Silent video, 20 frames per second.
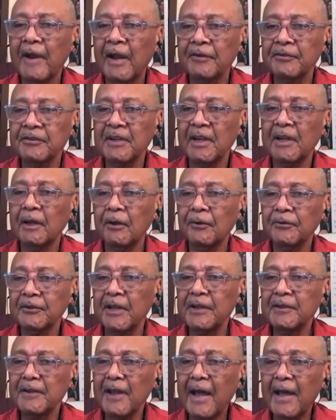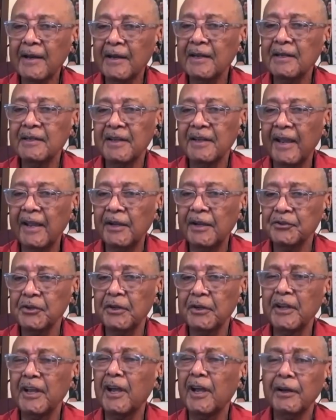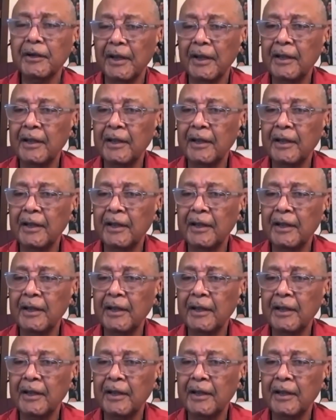ourselves and not engage in the,